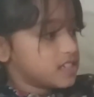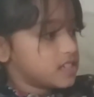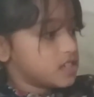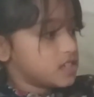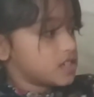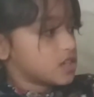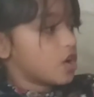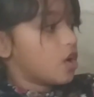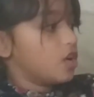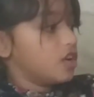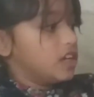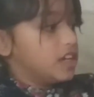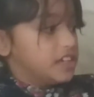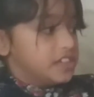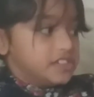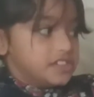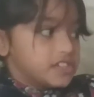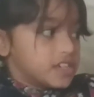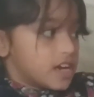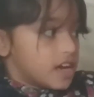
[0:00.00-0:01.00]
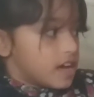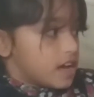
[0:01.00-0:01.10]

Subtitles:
Scotland,